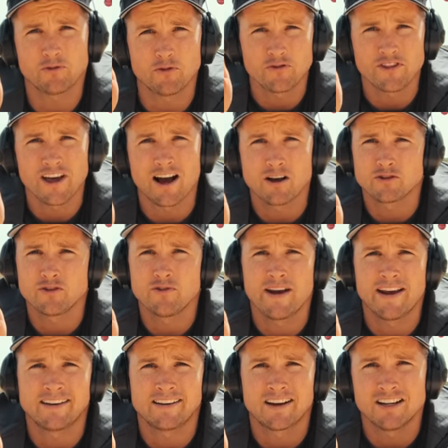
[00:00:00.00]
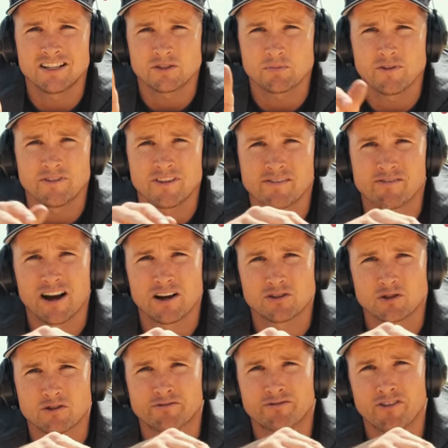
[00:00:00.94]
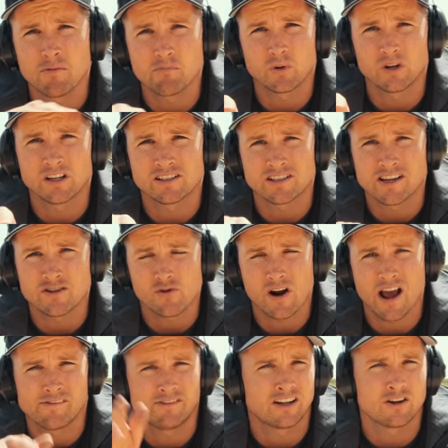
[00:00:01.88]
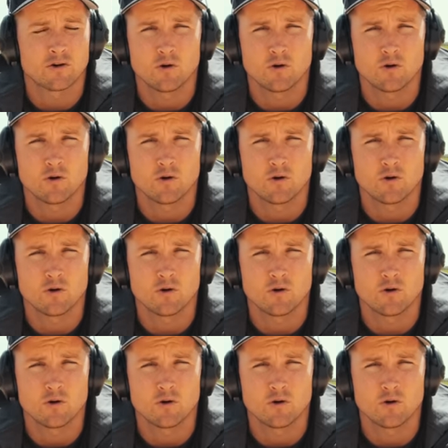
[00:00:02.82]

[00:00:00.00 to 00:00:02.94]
a 1,000 rand gunsmithing voucher from Bullet Central Africa.